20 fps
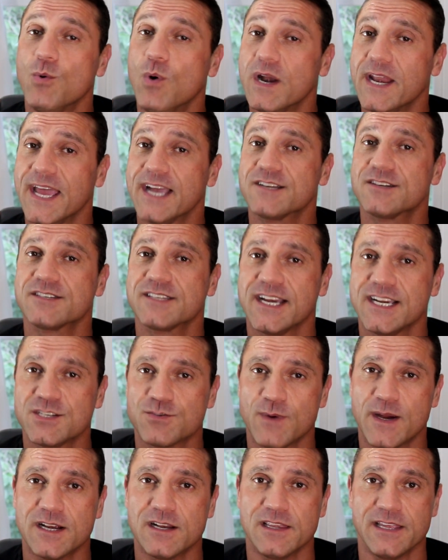You want to
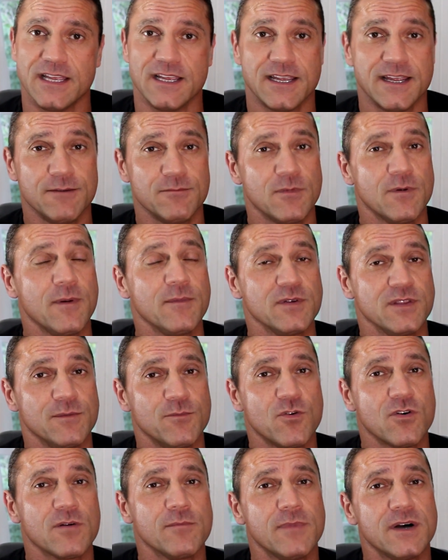exercise regularly. Again, remember,
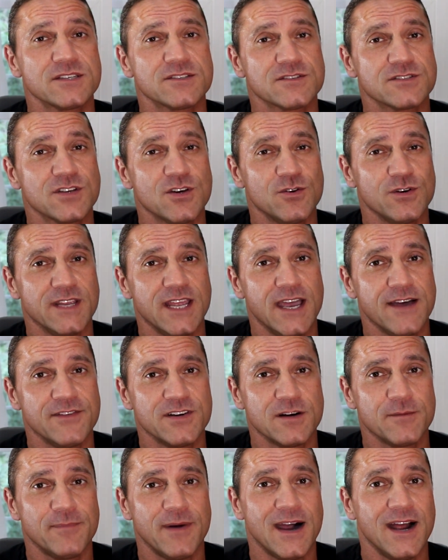the more muscle tone you
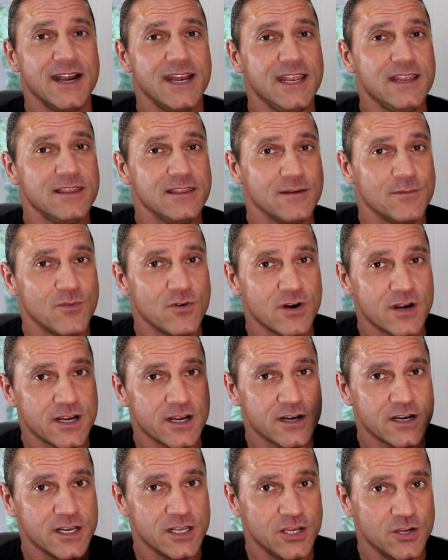have in your body, the more
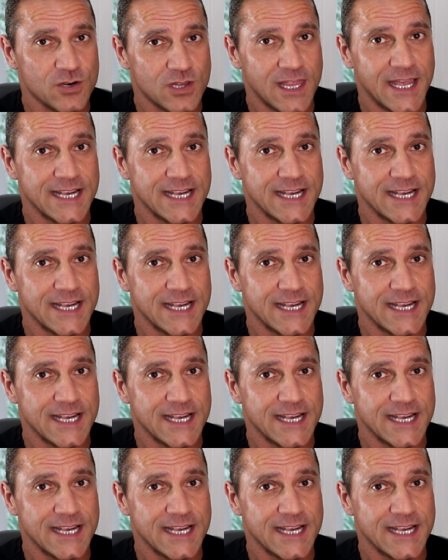you're going to